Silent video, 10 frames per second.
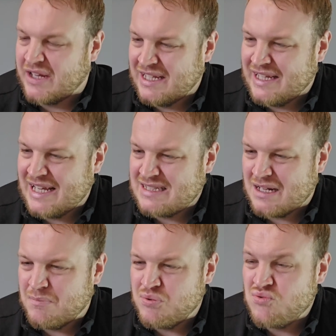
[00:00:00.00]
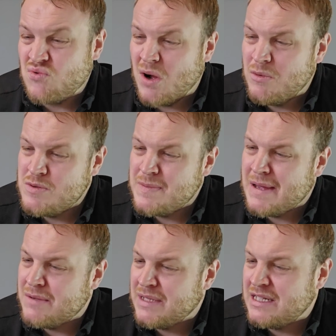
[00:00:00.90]
I'm looking at this, I could probably
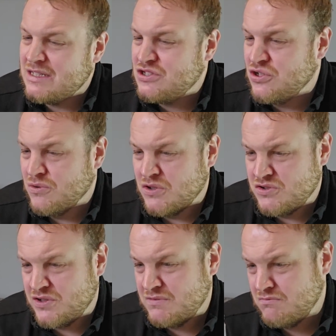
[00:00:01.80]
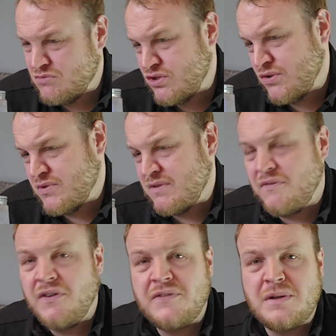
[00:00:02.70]
maybe
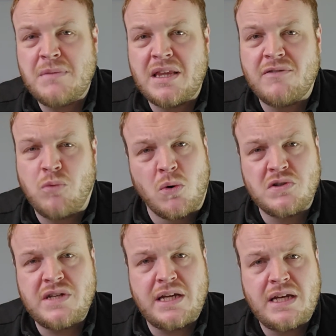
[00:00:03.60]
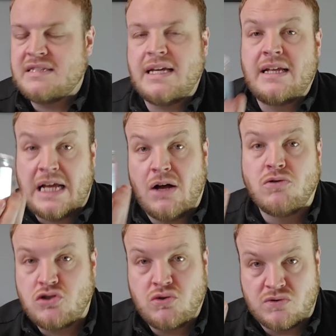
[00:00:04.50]
250ml of water. Let's say that
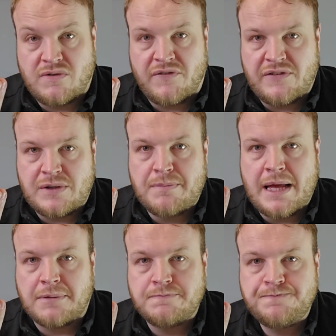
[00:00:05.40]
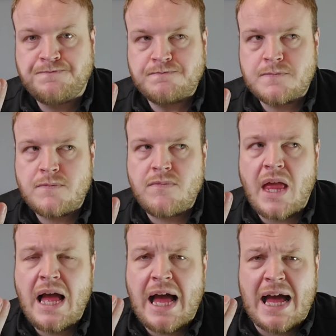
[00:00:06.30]
holds 250ml
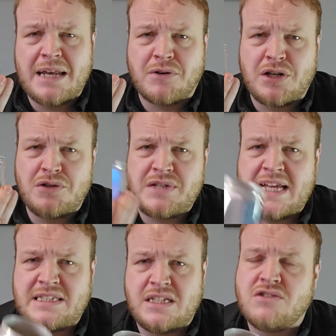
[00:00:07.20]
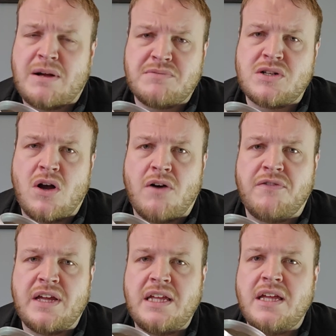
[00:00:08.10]
and I'm going to use 18 grams of
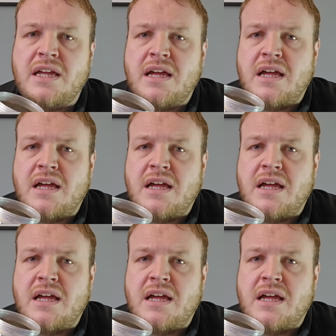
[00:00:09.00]
coffee.